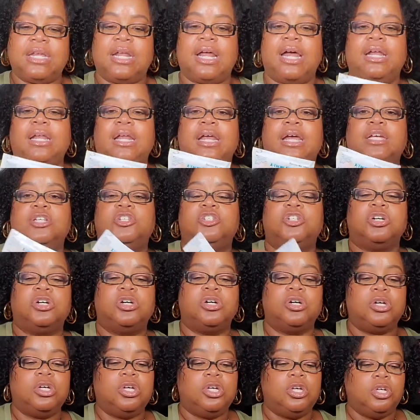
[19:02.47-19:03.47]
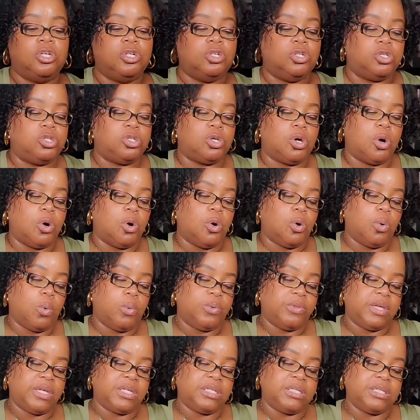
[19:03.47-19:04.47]
that nature. So
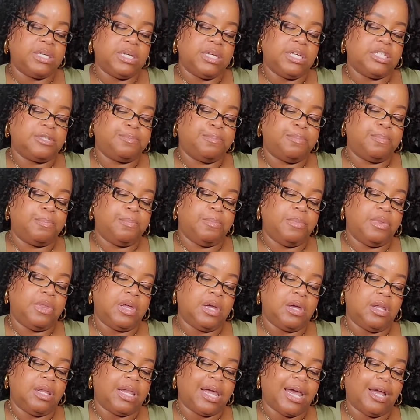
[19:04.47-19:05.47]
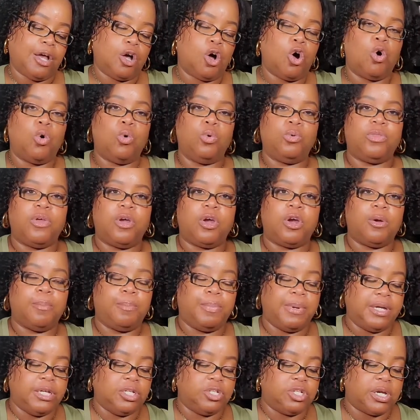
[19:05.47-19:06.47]
this is the like cold
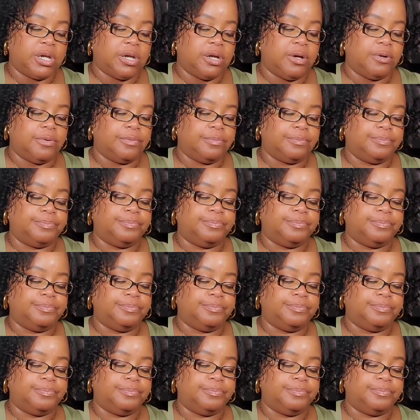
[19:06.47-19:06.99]
therapy gel.